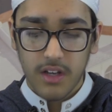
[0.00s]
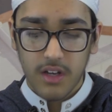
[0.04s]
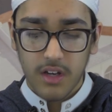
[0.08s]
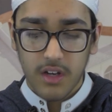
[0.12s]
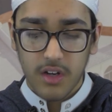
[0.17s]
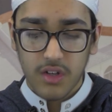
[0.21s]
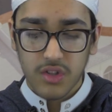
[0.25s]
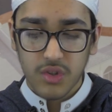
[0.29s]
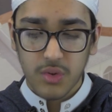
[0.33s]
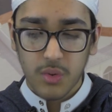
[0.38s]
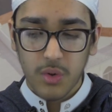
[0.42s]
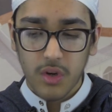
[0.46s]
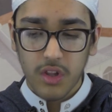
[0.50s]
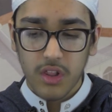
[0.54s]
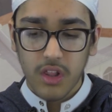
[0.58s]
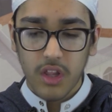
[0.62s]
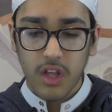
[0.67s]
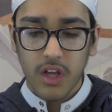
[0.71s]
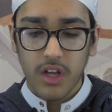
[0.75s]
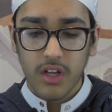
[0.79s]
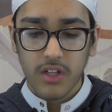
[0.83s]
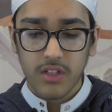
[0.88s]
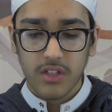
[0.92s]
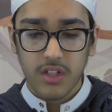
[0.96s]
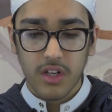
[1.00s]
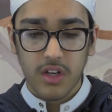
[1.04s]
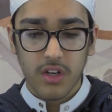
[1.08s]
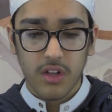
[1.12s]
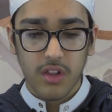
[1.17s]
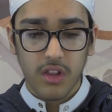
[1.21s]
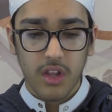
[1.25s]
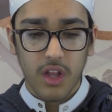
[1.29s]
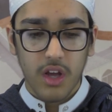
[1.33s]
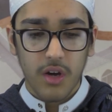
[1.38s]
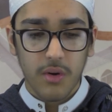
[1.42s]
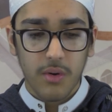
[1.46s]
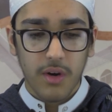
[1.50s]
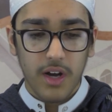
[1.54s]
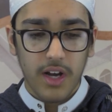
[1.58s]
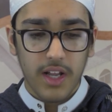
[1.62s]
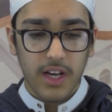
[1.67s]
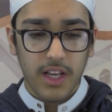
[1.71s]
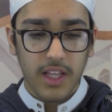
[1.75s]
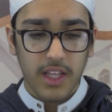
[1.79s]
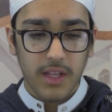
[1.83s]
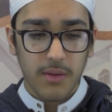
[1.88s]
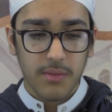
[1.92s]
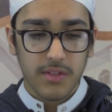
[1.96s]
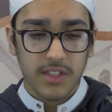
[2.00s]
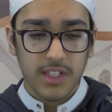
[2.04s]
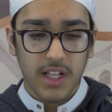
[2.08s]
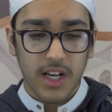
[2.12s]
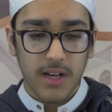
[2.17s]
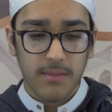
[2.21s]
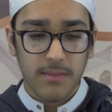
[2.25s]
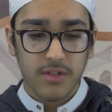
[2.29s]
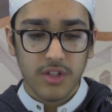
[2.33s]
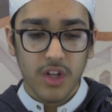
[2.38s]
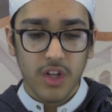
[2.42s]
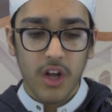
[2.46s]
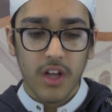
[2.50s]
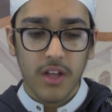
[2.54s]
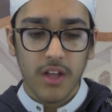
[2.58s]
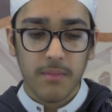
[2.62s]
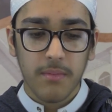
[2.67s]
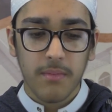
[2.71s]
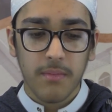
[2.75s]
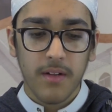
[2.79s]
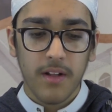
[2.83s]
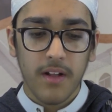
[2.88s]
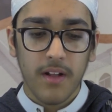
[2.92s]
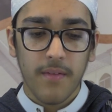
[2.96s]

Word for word: Rasulullah sallallahu saw him